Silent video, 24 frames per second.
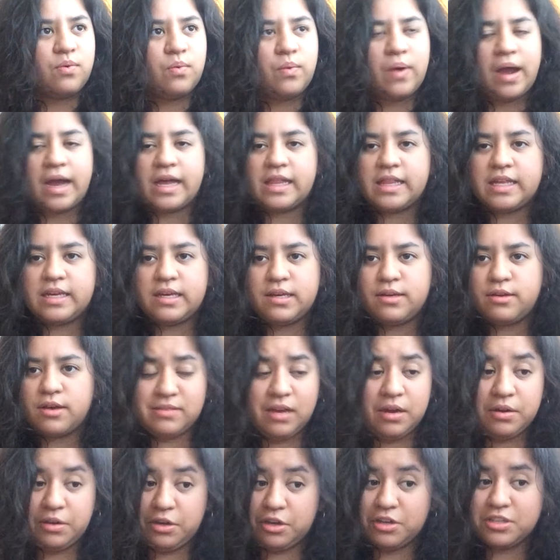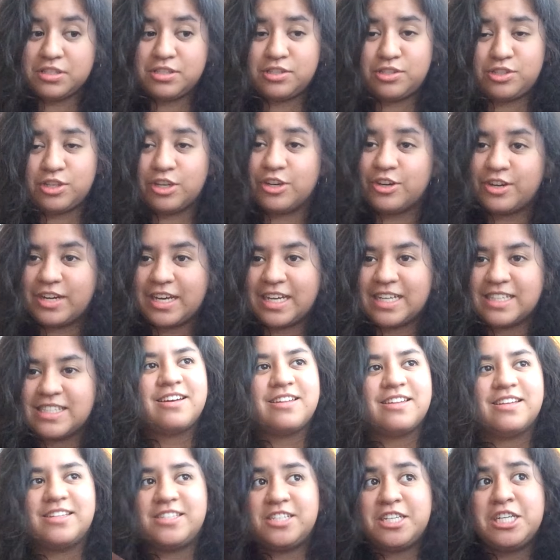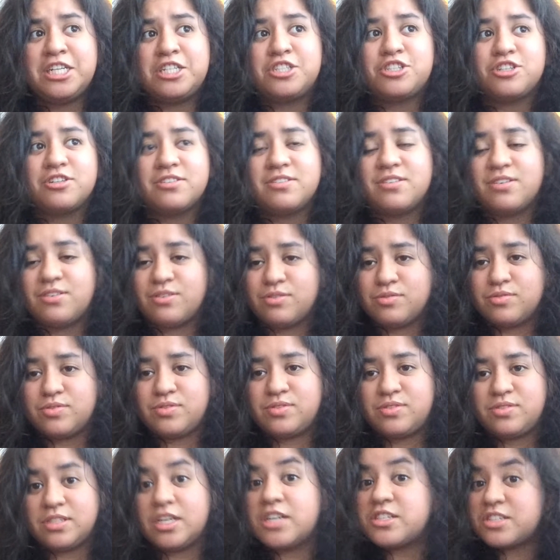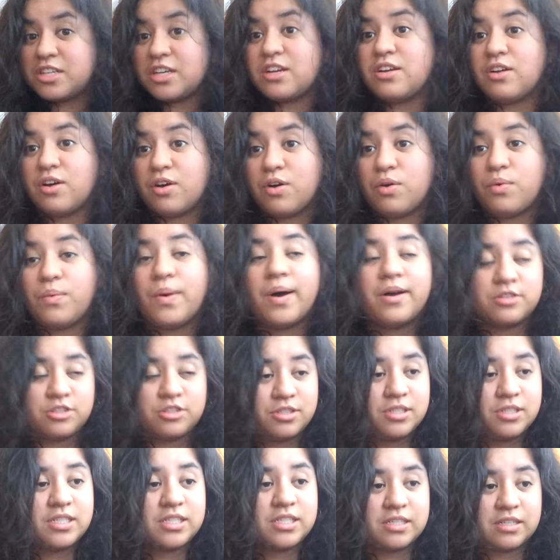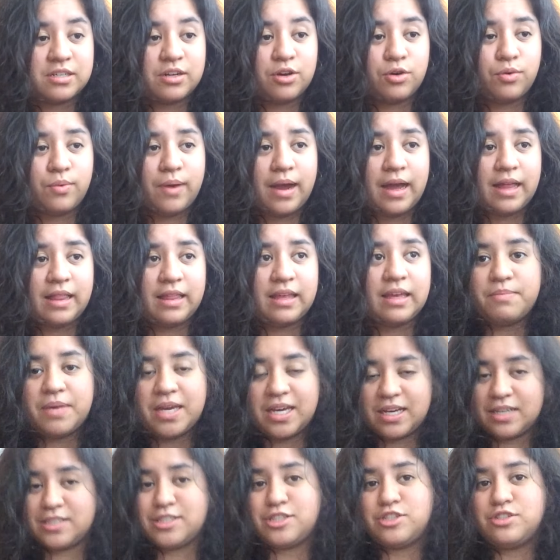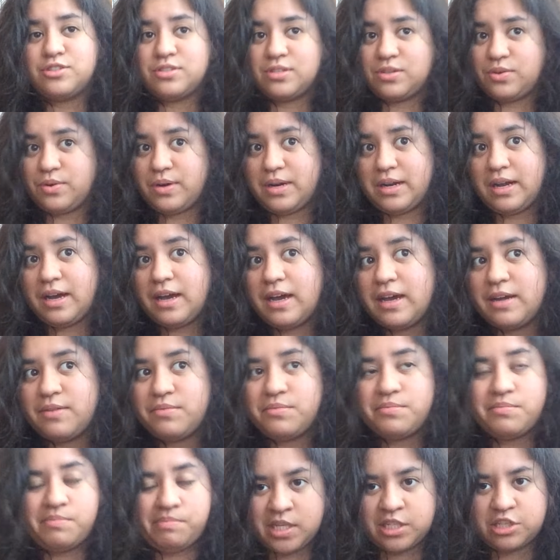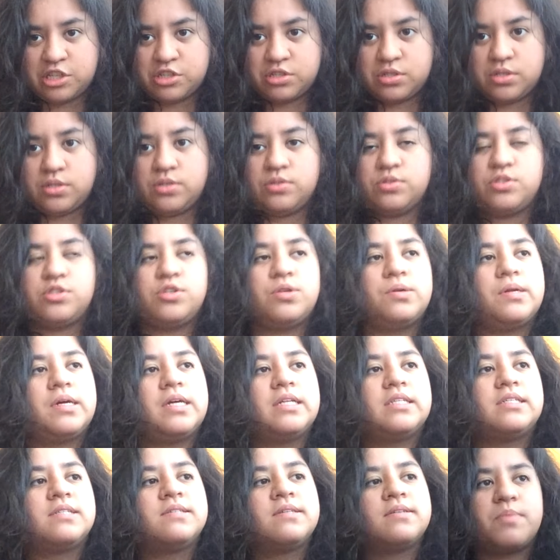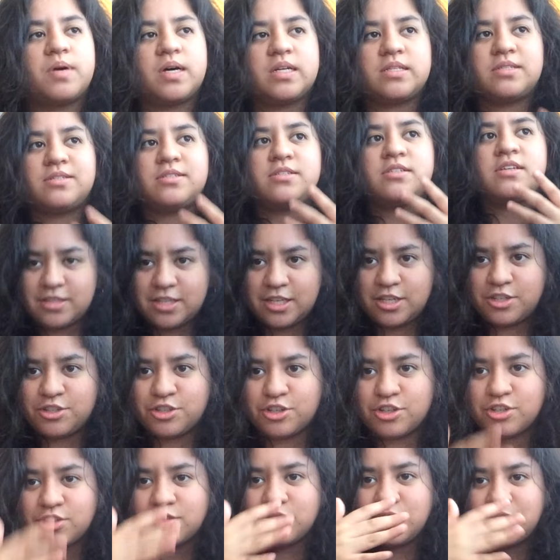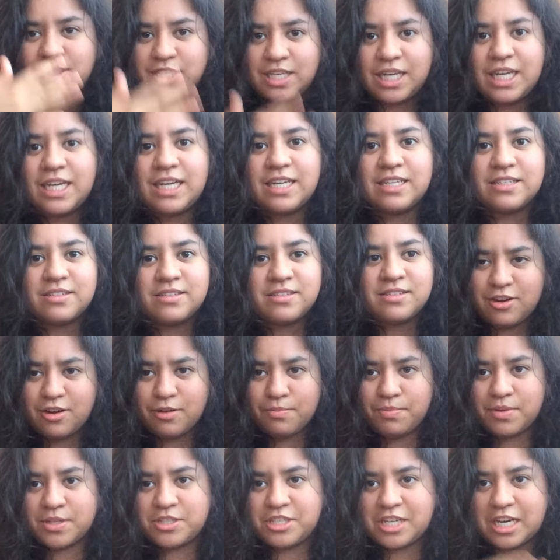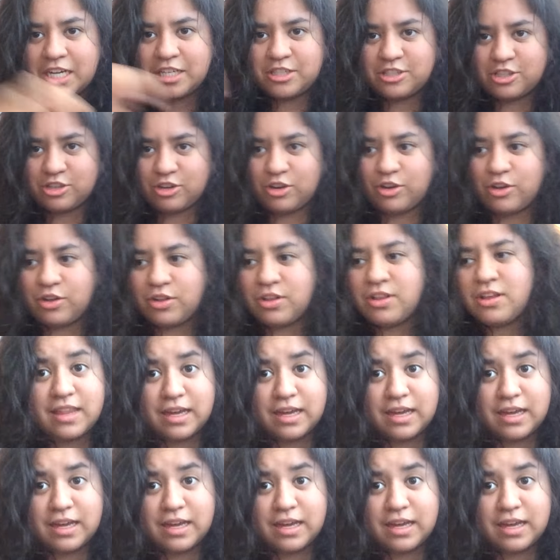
Riley, a good student. The teacher she doesn't know Riley because she's in grade 9. She's a new student, but teacher sees her potential.